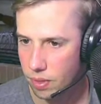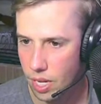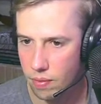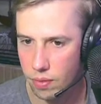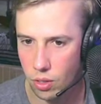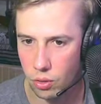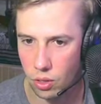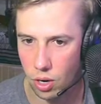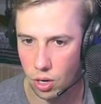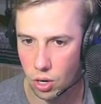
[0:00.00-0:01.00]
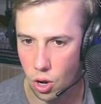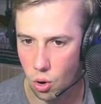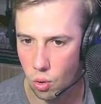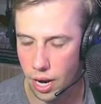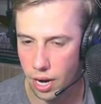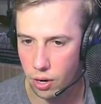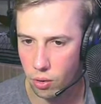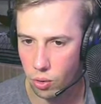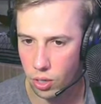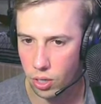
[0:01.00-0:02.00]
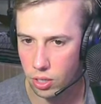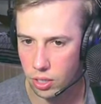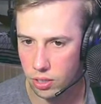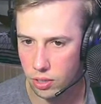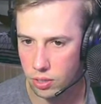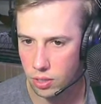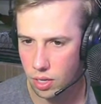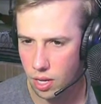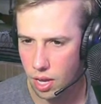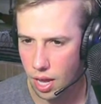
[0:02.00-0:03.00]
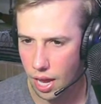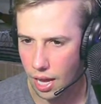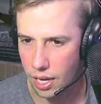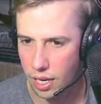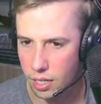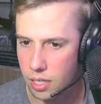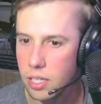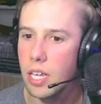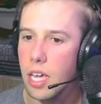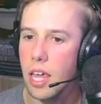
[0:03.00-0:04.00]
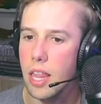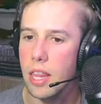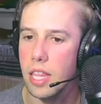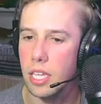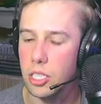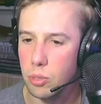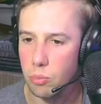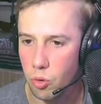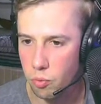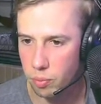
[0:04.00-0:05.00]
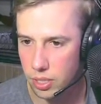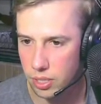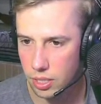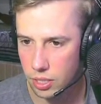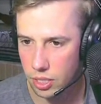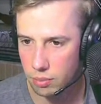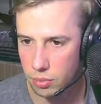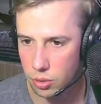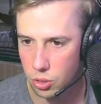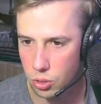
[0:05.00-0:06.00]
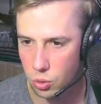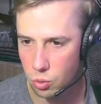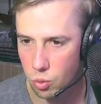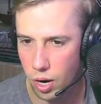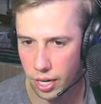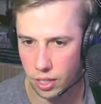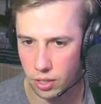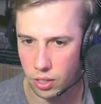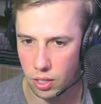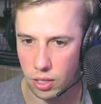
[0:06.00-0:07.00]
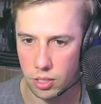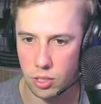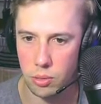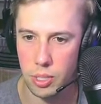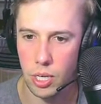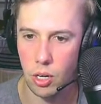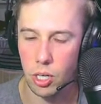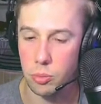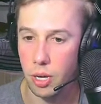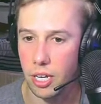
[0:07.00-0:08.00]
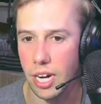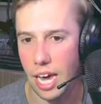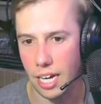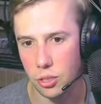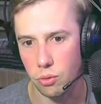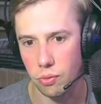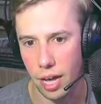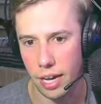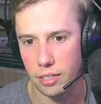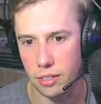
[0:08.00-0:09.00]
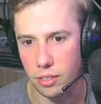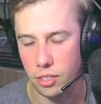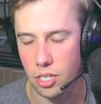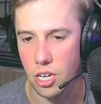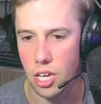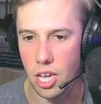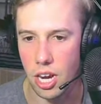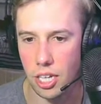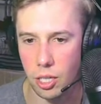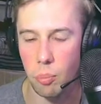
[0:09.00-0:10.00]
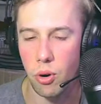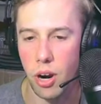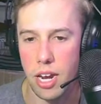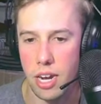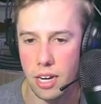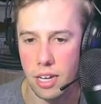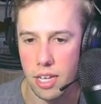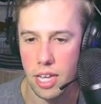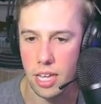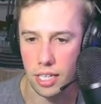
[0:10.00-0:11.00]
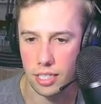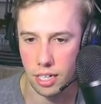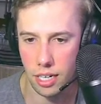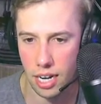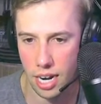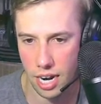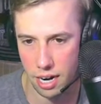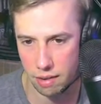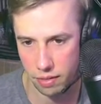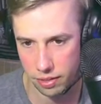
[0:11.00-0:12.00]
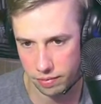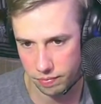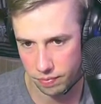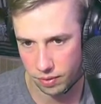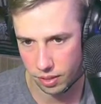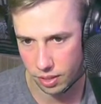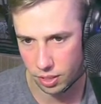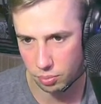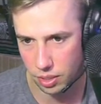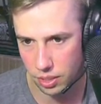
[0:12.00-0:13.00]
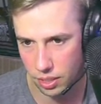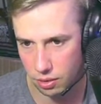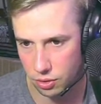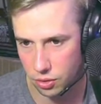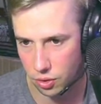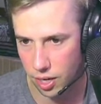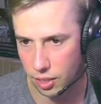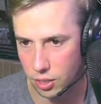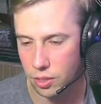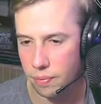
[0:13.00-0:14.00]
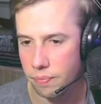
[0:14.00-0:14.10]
even though there are no air or currents. And this movement seems too regular to be caused by natural factors. It has a brain! It's alive! This may sound strange,